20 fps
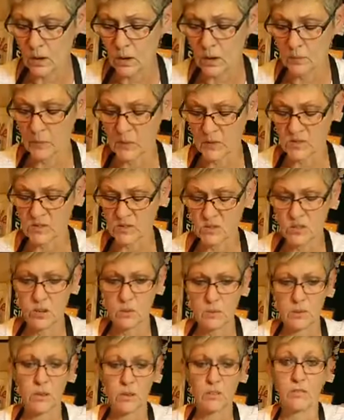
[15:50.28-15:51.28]
This is going to
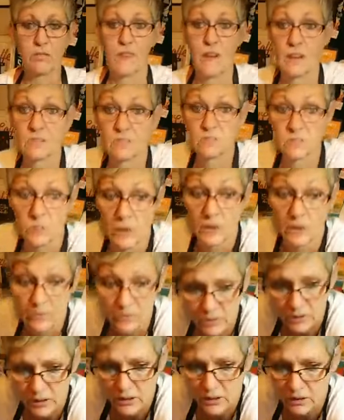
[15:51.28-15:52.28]
be a fast way of
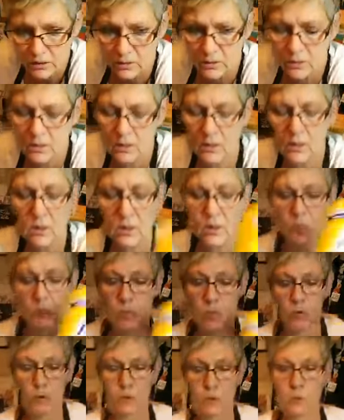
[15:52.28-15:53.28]
cleaning, but
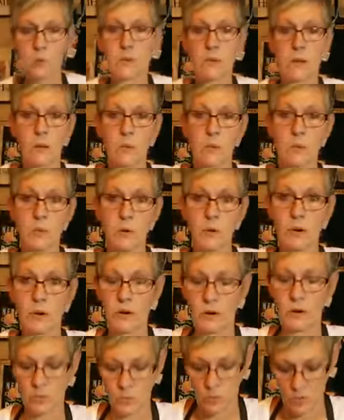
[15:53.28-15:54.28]
normally I would put it in
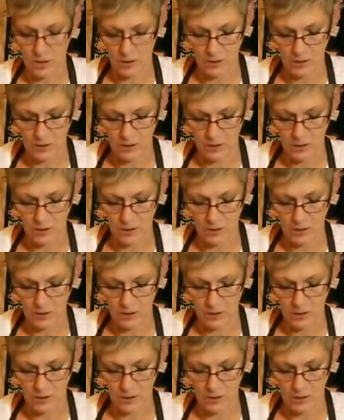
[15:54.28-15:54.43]
a water